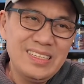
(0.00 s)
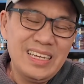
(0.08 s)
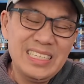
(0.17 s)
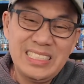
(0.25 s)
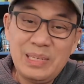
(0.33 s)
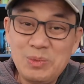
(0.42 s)

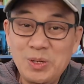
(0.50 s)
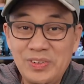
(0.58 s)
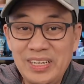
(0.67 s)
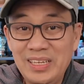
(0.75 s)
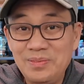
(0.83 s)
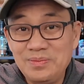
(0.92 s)
I slept
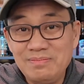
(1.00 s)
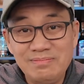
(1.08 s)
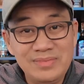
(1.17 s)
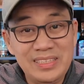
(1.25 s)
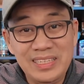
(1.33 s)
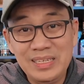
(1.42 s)

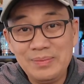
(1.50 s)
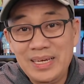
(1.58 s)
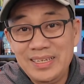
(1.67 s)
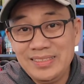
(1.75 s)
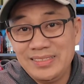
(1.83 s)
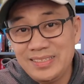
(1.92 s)
overnight to think
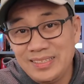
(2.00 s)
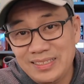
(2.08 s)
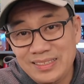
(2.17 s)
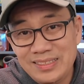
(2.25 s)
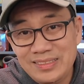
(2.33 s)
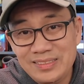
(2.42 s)
about it,
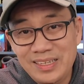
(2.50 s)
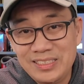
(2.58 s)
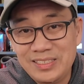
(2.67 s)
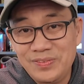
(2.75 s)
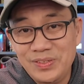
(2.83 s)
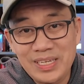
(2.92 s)

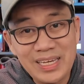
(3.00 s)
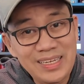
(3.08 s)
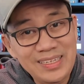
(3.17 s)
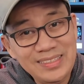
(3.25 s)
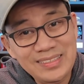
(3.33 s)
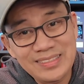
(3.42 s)
talked to a few
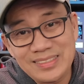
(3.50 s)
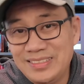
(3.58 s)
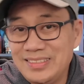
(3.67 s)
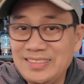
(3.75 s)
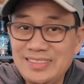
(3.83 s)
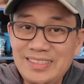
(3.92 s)

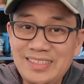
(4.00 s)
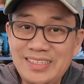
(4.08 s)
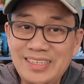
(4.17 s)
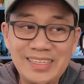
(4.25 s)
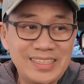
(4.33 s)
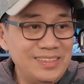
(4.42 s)
guys,
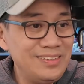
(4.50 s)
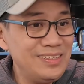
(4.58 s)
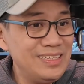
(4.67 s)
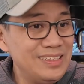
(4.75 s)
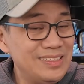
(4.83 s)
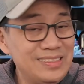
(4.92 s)
and they're
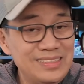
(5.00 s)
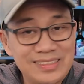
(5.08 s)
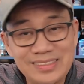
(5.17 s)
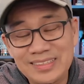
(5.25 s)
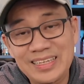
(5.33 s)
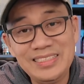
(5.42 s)
like,
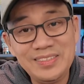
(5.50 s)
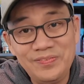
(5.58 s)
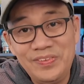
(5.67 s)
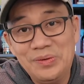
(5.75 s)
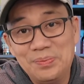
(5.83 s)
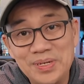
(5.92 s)
that's a
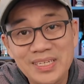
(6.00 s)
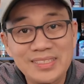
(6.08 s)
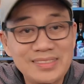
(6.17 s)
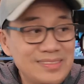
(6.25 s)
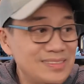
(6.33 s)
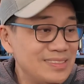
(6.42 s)
fair
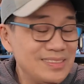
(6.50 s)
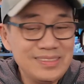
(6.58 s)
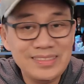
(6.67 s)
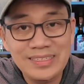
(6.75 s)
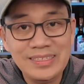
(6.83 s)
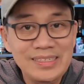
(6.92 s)
price.
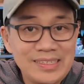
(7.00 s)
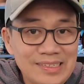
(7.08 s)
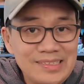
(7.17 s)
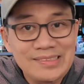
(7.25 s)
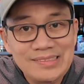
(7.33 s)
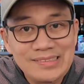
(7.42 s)

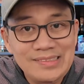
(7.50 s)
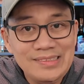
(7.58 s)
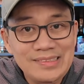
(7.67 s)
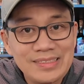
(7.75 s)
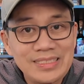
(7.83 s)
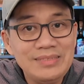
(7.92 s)

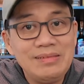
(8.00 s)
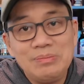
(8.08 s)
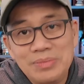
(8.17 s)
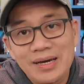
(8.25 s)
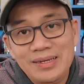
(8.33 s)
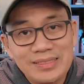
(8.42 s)
So I
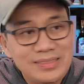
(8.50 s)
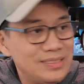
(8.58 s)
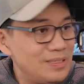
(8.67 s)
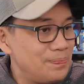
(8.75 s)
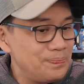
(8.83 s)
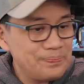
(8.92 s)
bought
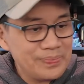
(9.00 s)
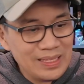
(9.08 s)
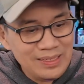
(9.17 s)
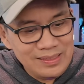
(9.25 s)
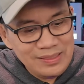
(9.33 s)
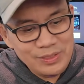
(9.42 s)
it.
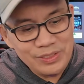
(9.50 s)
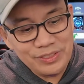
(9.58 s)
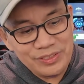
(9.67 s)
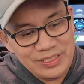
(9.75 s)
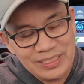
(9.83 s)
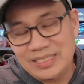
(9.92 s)
Showed it to
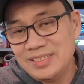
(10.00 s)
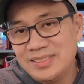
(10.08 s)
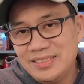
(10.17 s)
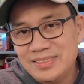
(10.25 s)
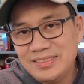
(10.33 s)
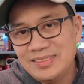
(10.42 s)
Christine.
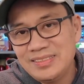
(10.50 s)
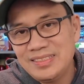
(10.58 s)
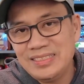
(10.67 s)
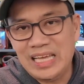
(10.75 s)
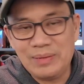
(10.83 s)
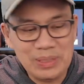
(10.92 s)

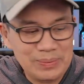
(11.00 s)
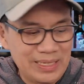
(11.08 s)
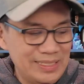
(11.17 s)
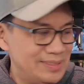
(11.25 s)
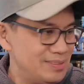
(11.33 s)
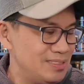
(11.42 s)
She's happy
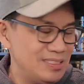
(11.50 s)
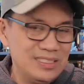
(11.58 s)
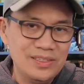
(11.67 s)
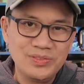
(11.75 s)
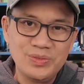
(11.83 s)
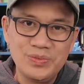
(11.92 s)
about it. She
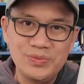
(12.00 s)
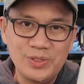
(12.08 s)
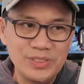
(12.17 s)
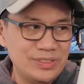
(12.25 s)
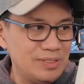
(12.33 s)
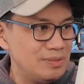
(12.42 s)
loves Old
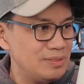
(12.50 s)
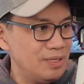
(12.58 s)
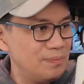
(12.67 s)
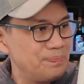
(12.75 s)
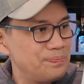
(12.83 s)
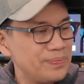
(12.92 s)
Forester.
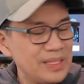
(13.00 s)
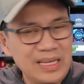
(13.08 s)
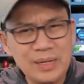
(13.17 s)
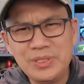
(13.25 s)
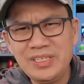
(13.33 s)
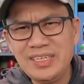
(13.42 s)
So
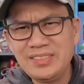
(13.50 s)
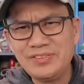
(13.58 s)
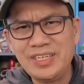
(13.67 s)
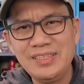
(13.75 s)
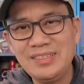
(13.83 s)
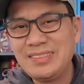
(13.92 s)
how many of you guys have
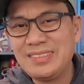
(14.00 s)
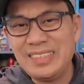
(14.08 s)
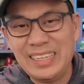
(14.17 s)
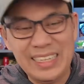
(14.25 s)
tried this?